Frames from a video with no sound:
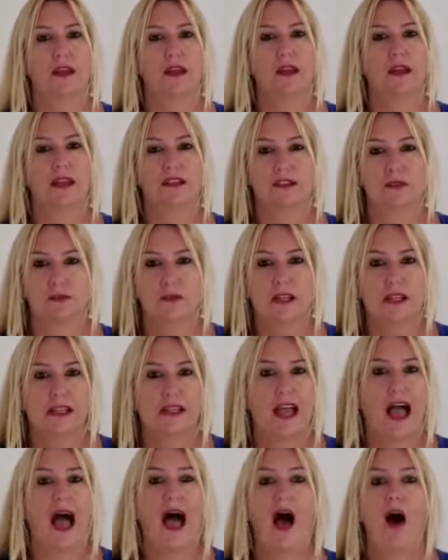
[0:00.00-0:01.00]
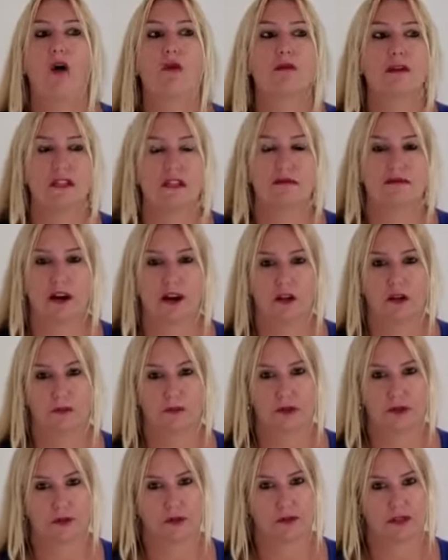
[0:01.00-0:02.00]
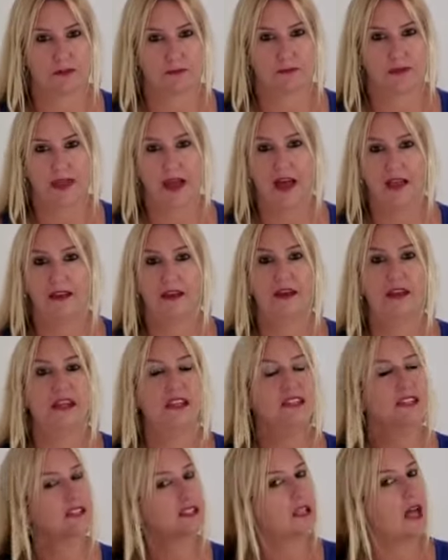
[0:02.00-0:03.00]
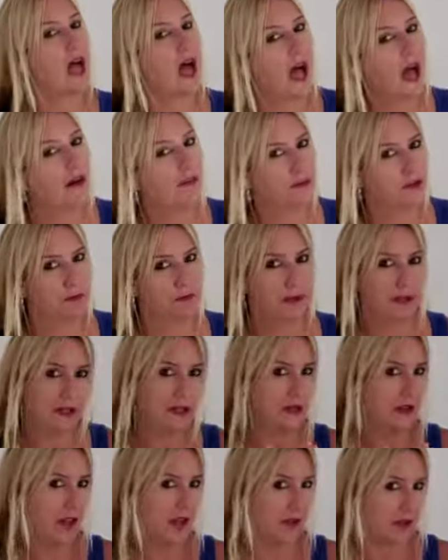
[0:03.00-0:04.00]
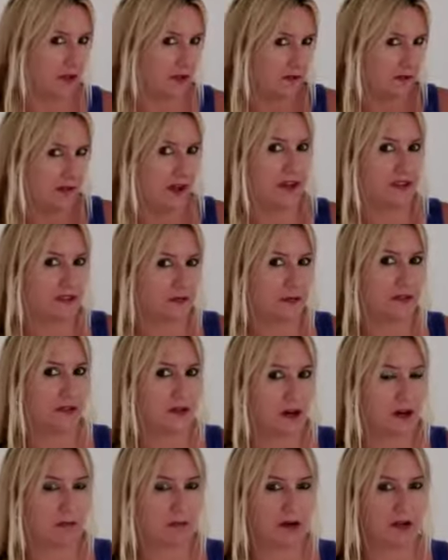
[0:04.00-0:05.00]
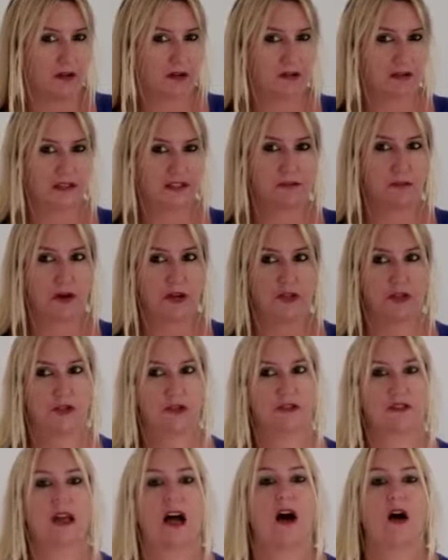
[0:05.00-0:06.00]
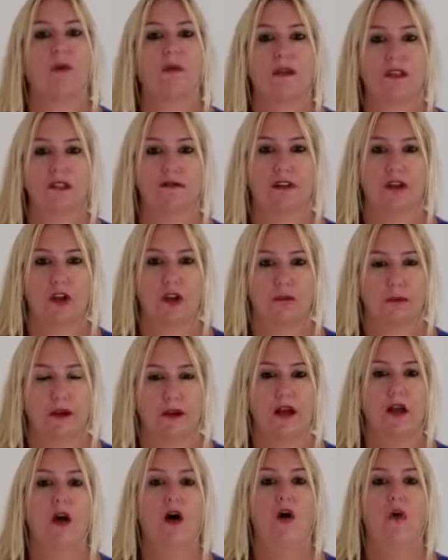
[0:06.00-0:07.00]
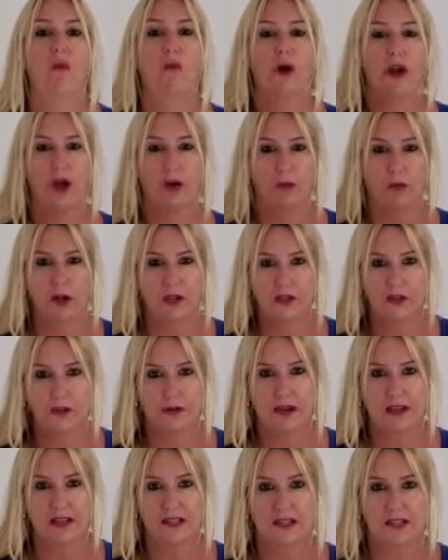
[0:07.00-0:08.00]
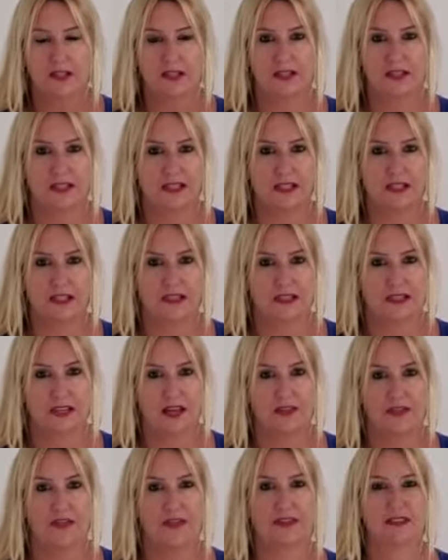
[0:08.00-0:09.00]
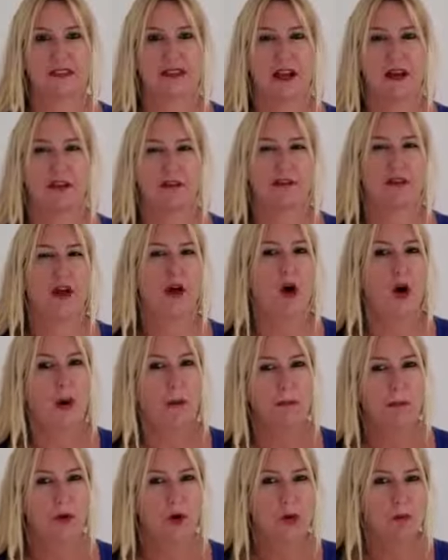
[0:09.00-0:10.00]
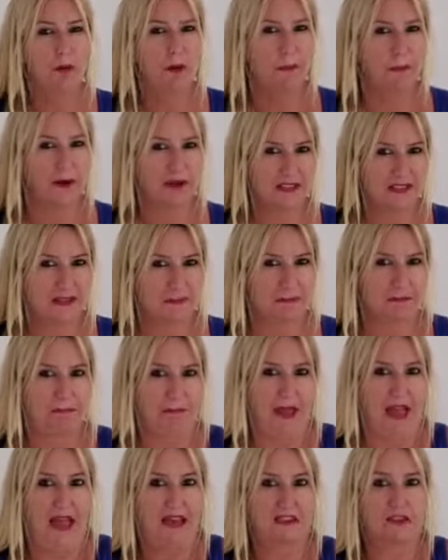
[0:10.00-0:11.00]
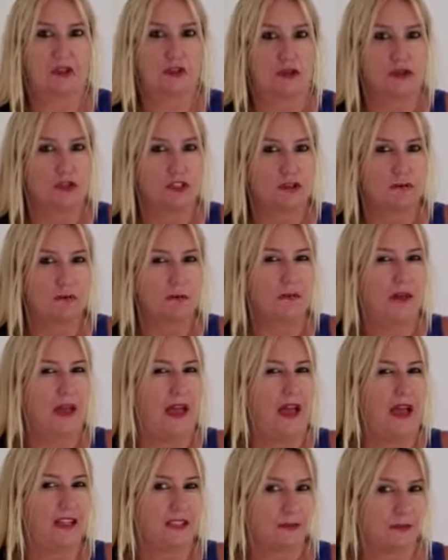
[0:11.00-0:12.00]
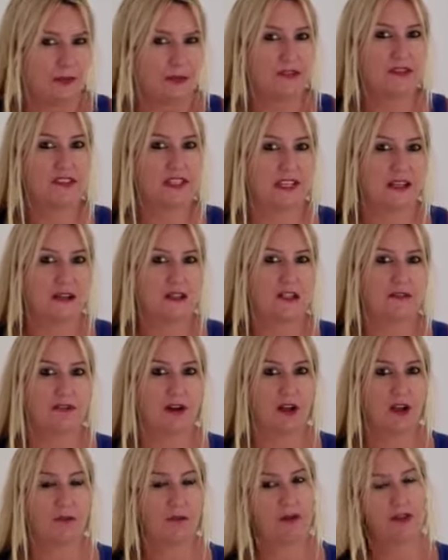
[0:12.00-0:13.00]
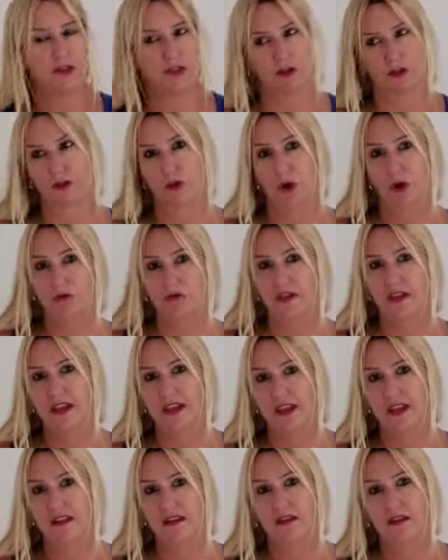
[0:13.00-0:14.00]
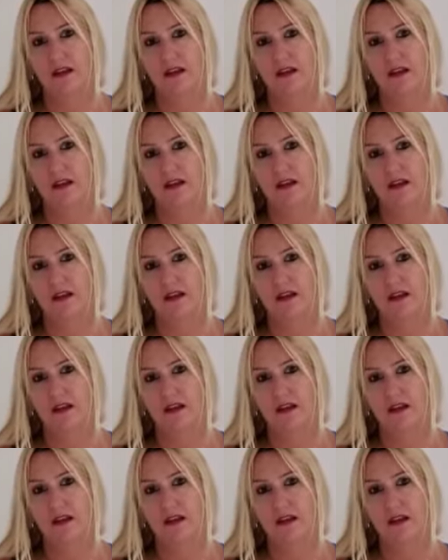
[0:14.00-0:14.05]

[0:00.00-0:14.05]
is really how we develop tourism. That it doesn't have to be negative as we talk about in this module. It's how we develop it. What I want you guys to see is that this kind of boom and bust mass tourism, as we've seen it develop until COVID hit,